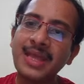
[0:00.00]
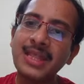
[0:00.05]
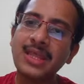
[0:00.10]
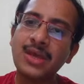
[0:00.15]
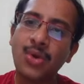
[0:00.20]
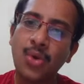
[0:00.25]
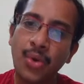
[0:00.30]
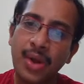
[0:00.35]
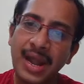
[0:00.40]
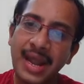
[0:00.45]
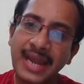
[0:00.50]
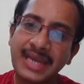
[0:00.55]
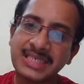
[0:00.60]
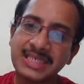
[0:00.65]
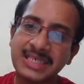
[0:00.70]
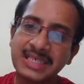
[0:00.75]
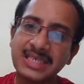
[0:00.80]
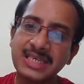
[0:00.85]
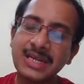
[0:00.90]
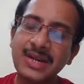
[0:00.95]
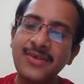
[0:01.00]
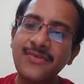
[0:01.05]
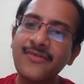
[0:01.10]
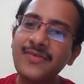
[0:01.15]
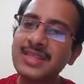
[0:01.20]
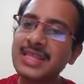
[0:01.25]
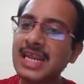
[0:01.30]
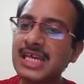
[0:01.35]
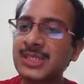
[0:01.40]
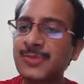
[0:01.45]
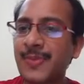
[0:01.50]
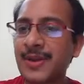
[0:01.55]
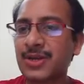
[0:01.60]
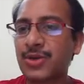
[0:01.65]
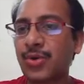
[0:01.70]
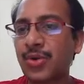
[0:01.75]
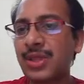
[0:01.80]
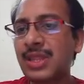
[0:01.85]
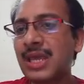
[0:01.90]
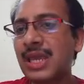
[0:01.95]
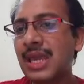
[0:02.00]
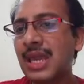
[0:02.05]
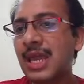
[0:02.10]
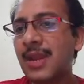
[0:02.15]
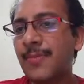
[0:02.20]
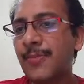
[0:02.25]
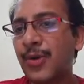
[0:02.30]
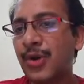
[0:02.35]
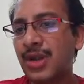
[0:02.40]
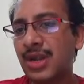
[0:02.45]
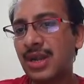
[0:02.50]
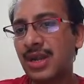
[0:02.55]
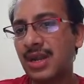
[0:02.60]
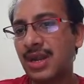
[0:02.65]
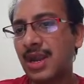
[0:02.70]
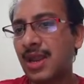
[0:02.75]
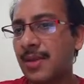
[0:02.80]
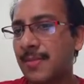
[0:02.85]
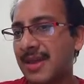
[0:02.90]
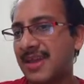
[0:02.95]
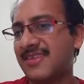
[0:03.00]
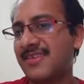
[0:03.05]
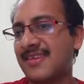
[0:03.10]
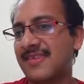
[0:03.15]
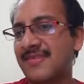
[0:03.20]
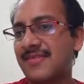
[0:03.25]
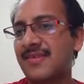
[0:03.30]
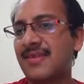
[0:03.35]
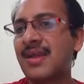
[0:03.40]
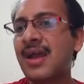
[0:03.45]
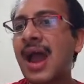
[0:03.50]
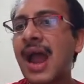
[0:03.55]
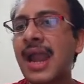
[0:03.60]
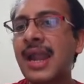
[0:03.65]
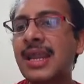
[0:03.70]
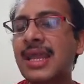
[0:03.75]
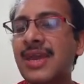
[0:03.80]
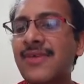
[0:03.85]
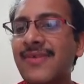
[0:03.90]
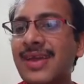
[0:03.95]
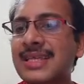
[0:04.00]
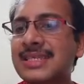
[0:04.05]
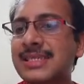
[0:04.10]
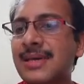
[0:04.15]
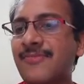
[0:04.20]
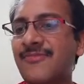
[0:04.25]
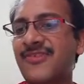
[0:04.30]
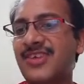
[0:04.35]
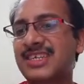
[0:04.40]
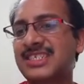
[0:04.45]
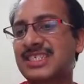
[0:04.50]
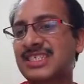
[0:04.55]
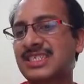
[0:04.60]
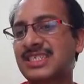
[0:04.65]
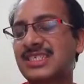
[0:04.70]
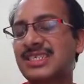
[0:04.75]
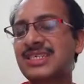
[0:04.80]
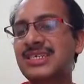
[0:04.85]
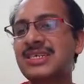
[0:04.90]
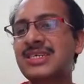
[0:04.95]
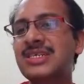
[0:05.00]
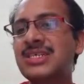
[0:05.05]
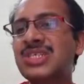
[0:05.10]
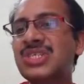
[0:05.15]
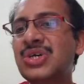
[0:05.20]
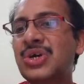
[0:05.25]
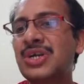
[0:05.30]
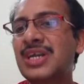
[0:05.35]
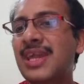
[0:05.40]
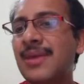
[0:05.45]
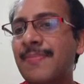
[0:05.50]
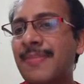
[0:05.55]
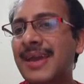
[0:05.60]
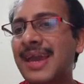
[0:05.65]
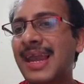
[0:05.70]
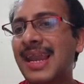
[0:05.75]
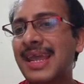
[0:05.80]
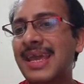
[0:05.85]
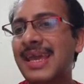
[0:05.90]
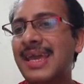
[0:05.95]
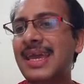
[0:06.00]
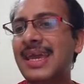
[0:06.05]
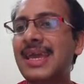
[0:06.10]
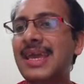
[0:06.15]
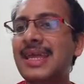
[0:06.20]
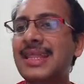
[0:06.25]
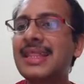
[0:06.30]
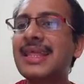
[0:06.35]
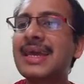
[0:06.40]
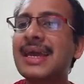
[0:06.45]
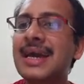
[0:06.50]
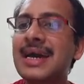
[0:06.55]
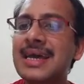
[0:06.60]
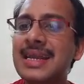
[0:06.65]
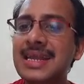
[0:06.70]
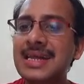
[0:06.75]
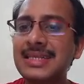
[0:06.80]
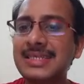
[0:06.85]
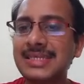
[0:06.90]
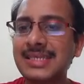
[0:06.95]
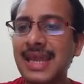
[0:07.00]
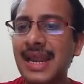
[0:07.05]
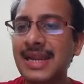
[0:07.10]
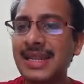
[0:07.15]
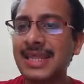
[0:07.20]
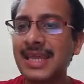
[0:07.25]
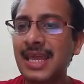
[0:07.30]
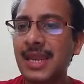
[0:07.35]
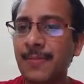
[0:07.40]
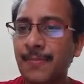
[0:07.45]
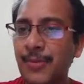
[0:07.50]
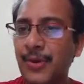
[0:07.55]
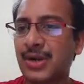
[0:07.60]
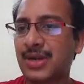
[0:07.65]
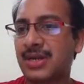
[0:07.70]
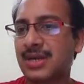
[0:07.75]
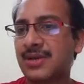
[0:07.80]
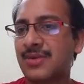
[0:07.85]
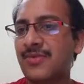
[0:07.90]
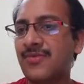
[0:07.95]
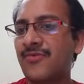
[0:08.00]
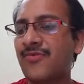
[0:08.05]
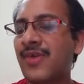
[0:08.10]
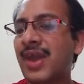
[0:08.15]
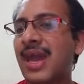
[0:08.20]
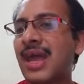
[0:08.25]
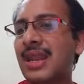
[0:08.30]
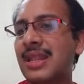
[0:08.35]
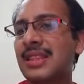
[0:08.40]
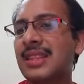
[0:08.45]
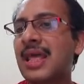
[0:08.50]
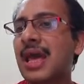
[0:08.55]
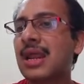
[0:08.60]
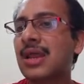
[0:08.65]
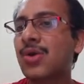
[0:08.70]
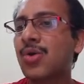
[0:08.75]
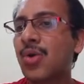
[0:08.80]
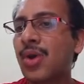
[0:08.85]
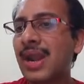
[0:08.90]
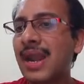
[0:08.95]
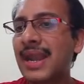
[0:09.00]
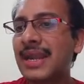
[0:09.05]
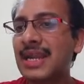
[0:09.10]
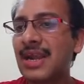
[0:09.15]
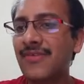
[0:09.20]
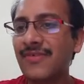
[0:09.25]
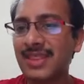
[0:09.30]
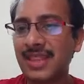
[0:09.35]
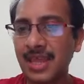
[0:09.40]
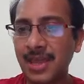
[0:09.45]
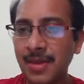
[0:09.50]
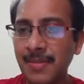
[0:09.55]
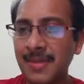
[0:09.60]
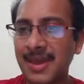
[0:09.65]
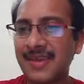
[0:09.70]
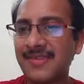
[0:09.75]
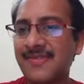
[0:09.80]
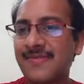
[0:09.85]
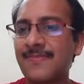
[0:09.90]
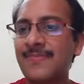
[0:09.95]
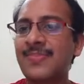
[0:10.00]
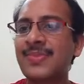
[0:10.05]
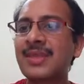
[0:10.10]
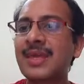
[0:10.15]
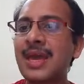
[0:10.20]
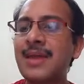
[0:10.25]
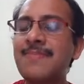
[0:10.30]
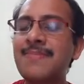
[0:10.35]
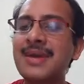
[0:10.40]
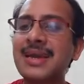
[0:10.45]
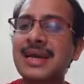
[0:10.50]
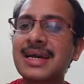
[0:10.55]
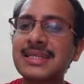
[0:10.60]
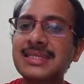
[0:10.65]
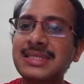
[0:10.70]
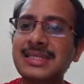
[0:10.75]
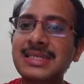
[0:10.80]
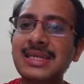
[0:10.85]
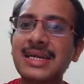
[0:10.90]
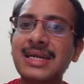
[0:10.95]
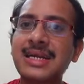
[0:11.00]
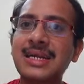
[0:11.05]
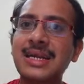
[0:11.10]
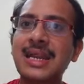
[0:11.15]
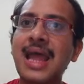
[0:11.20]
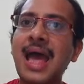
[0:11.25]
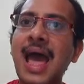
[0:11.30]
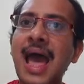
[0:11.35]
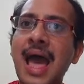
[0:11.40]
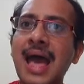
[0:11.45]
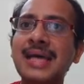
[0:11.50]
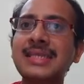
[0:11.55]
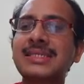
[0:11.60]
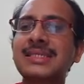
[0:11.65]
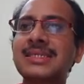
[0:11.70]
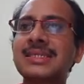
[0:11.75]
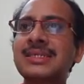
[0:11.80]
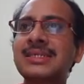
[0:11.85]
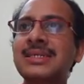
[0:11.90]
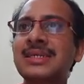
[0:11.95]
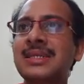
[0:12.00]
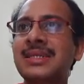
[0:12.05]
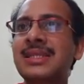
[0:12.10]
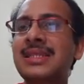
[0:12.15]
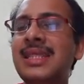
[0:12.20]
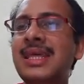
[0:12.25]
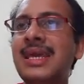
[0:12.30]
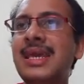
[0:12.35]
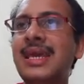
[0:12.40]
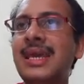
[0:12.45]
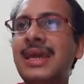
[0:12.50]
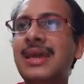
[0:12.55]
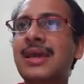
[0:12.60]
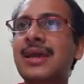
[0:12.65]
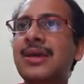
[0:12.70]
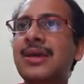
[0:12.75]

the correlation with respect to the input image and giving some features. So typically the kernels at the input where they are correlated with the image can be considered as the